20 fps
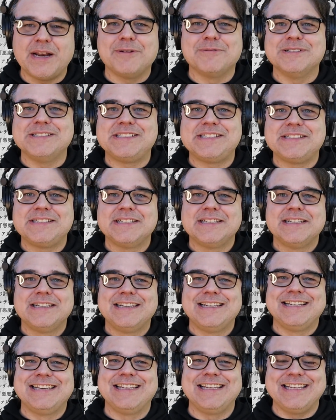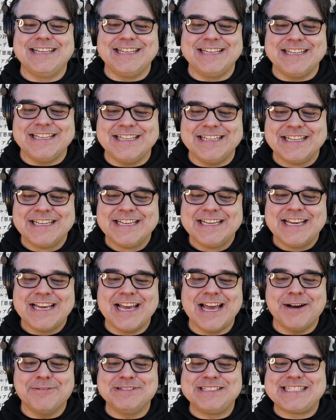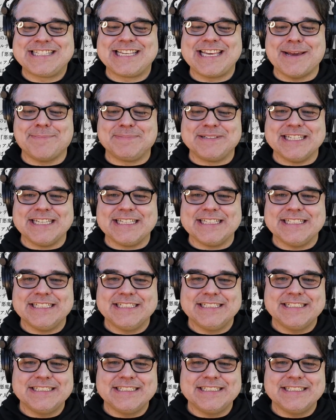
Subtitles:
was skeptic.